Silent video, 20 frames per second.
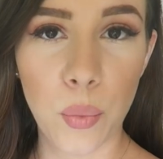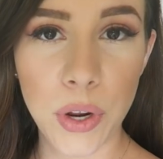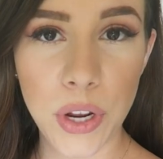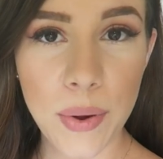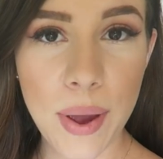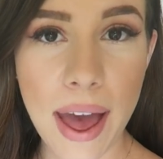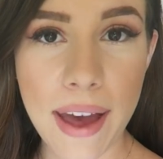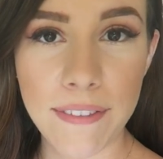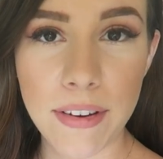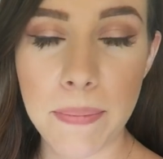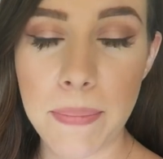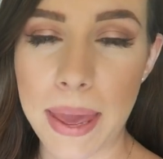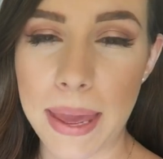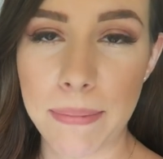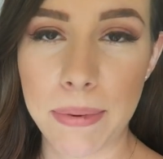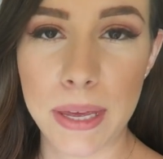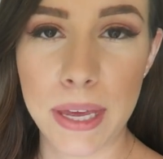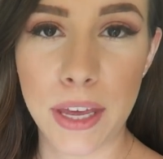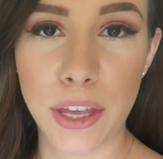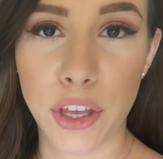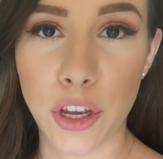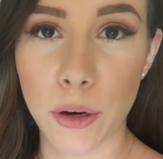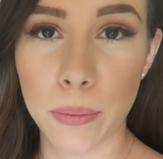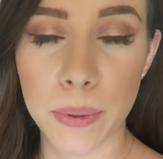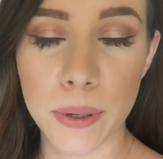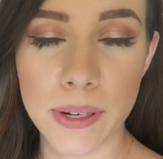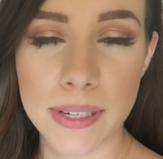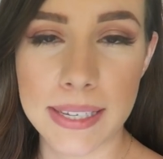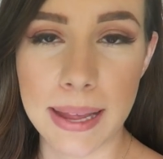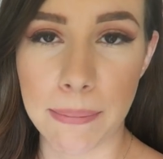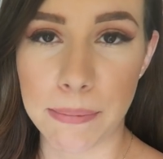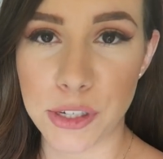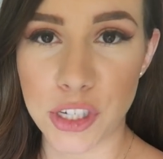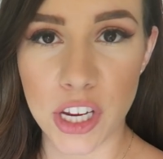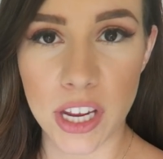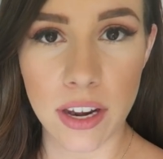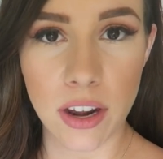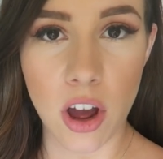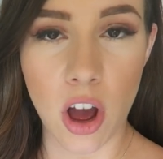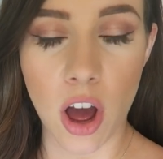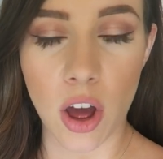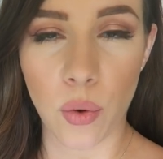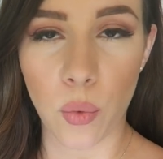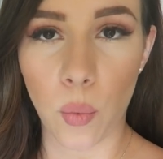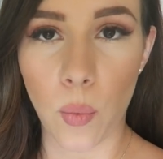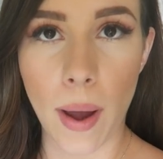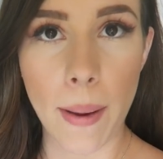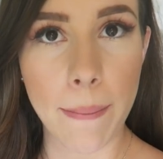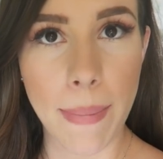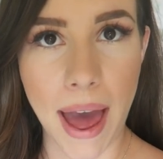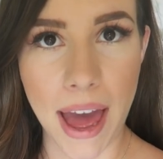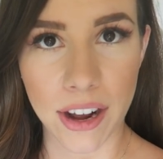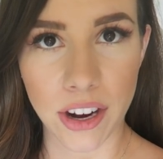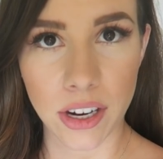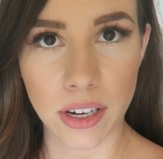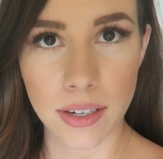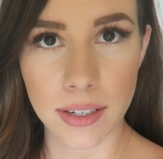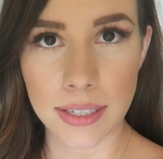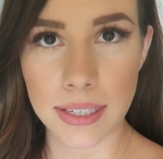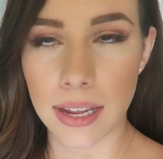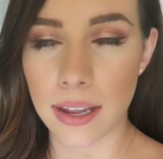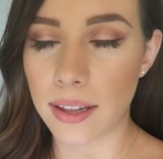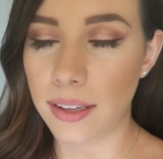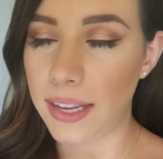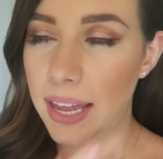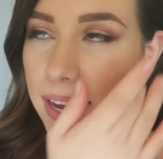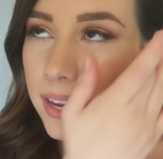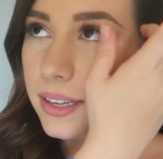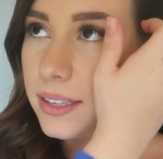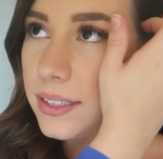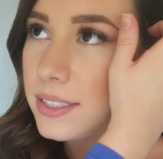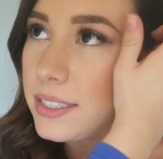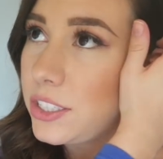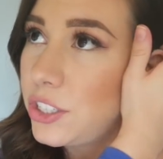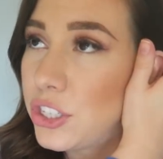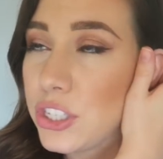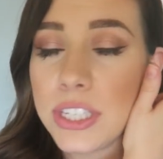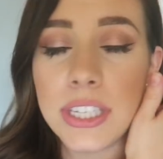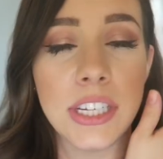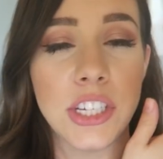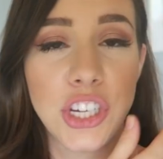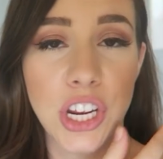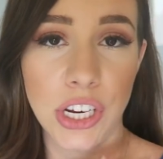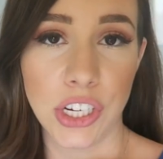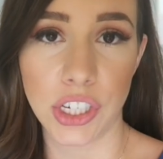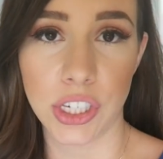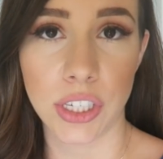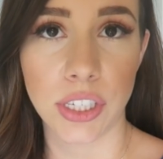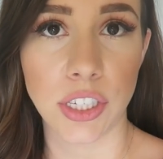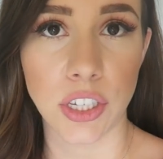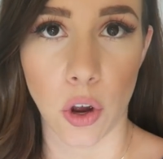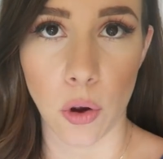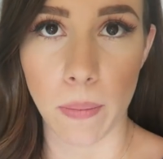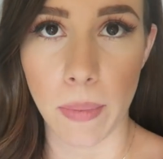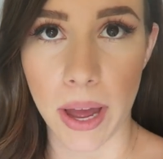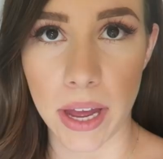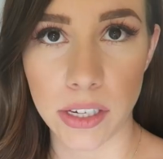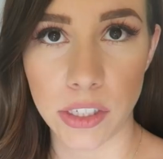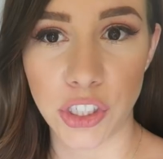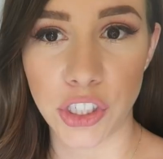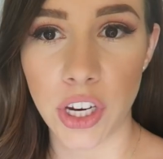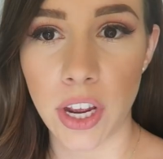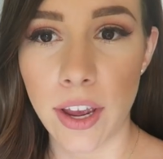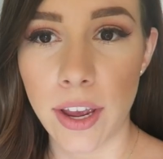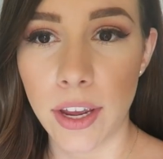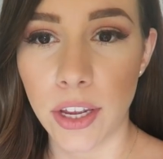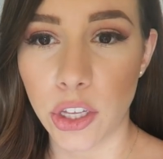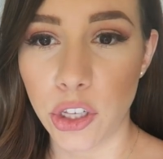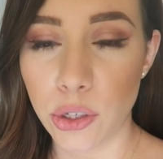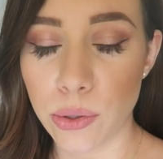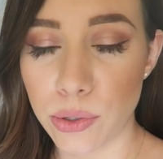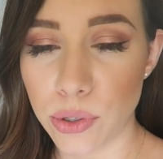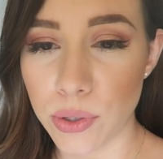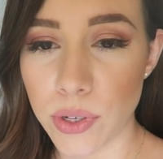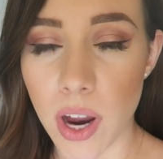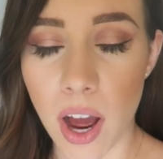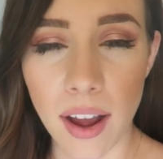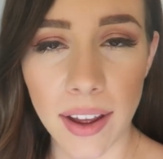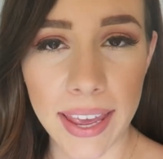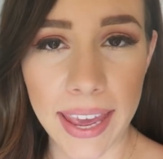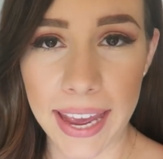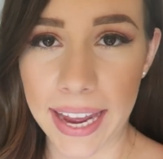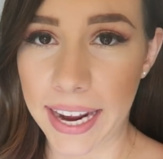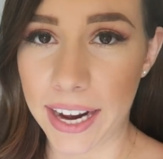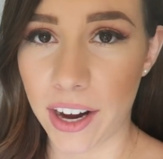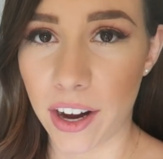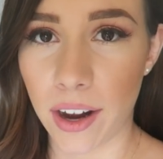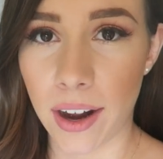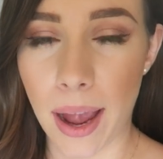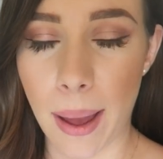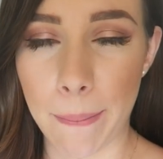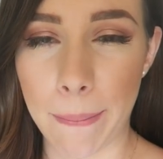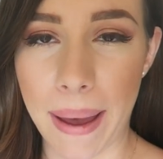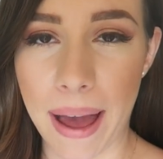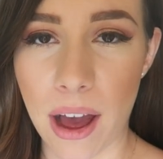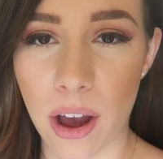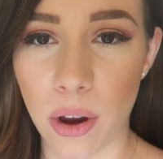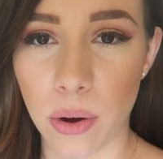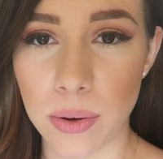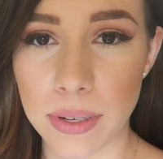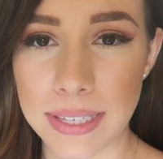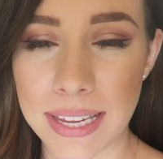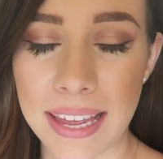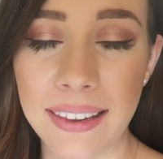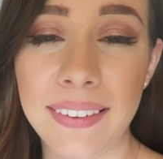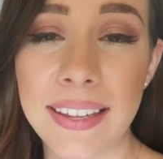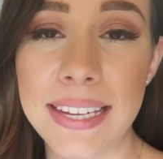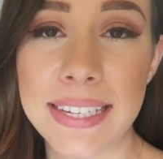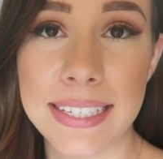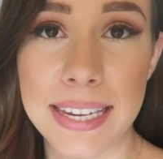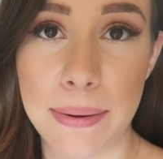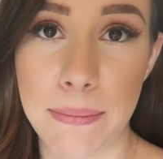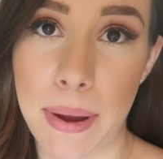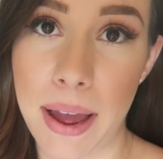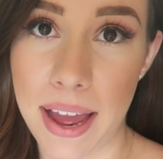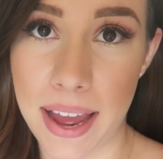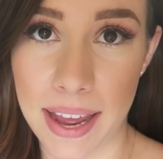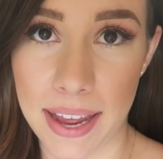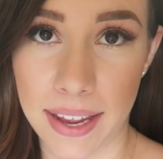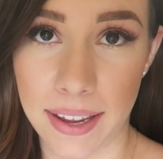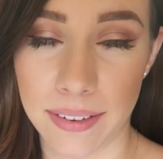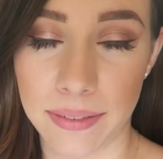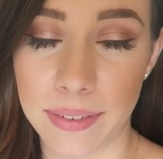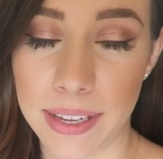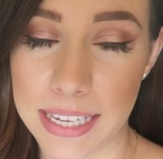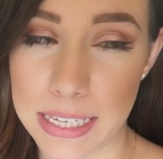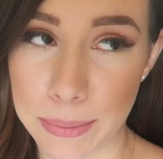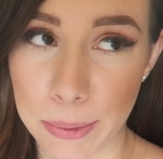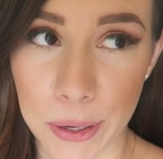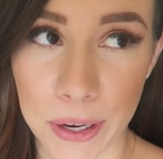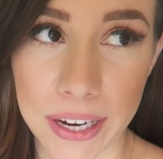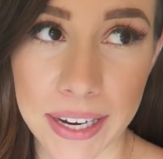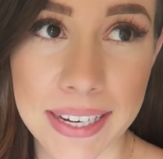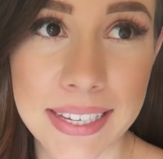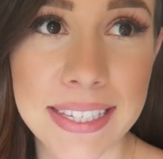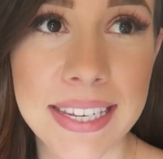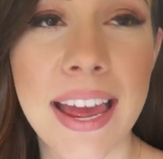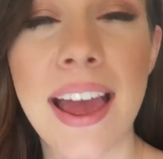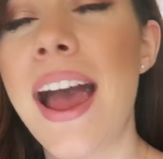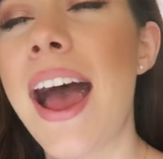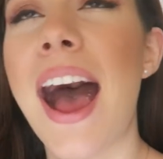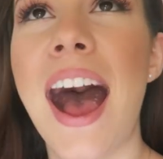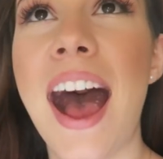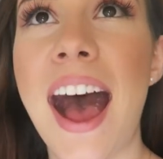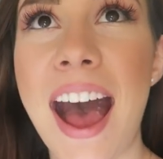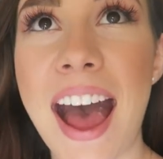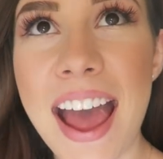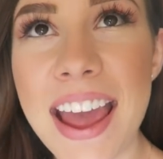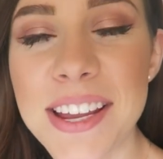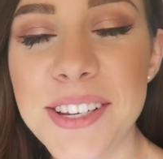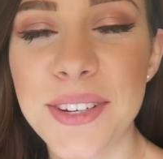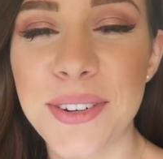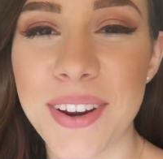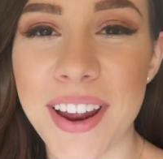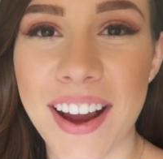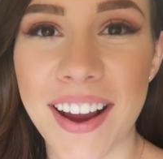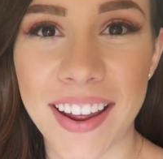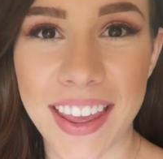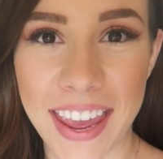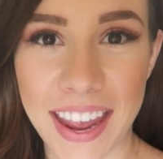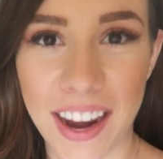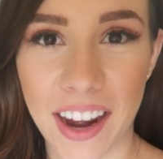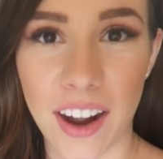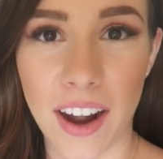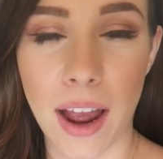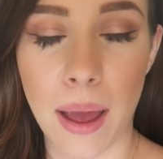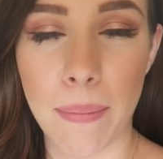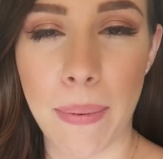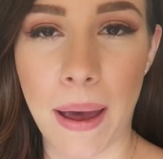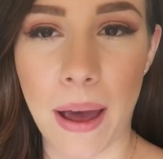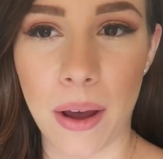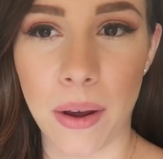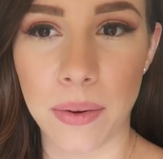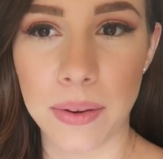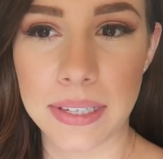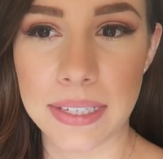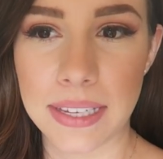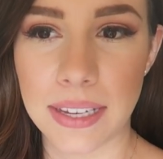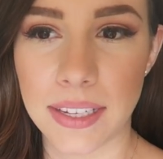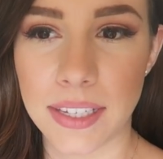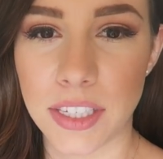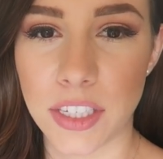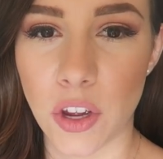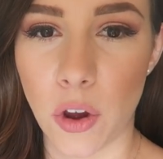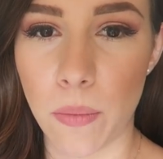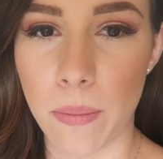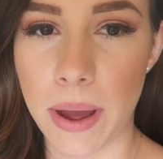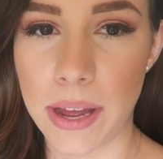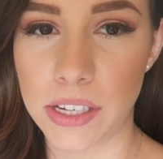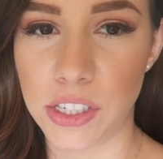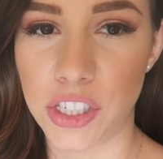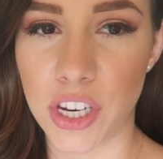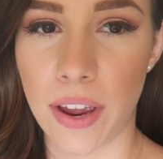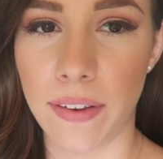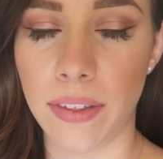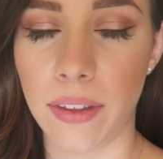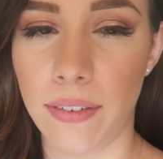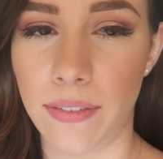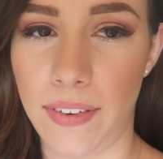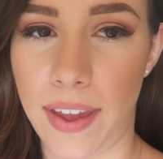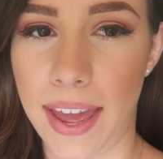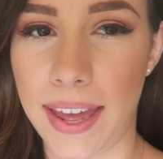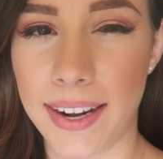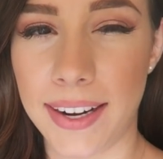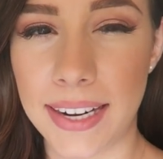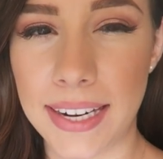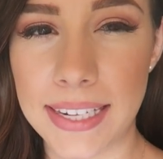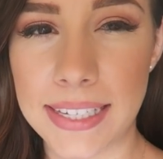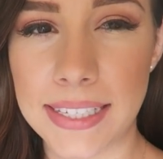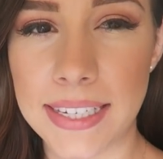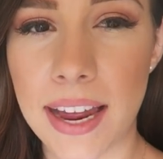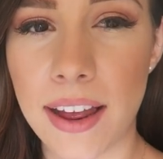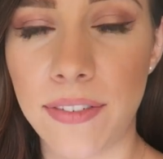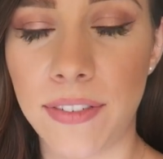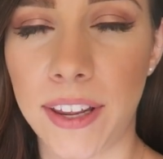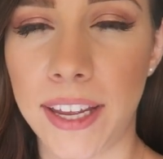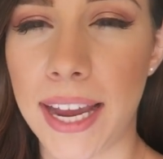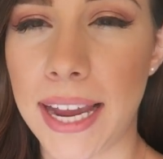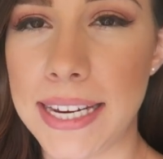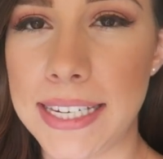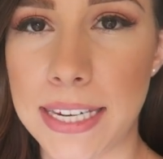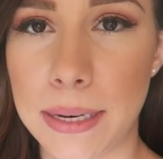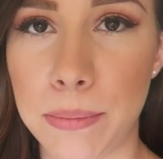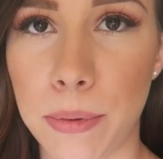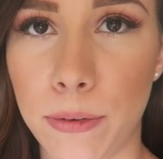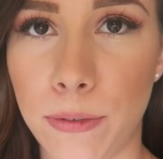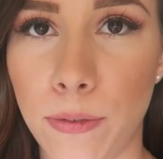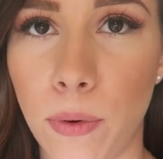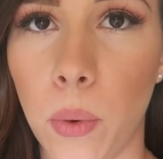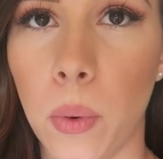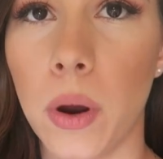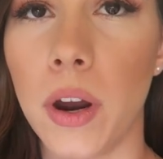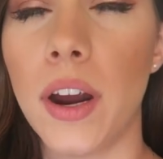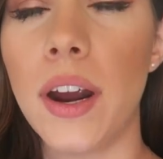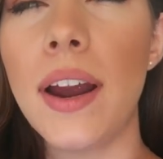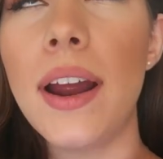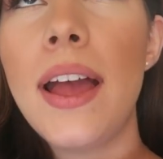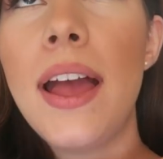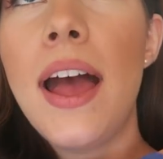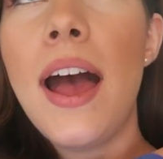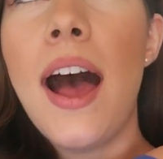When you have a baby, your perception on what matters like seriously changes so much. You do not care about, at least in my experience, I do not care about so much of the vanity stuff like I did before.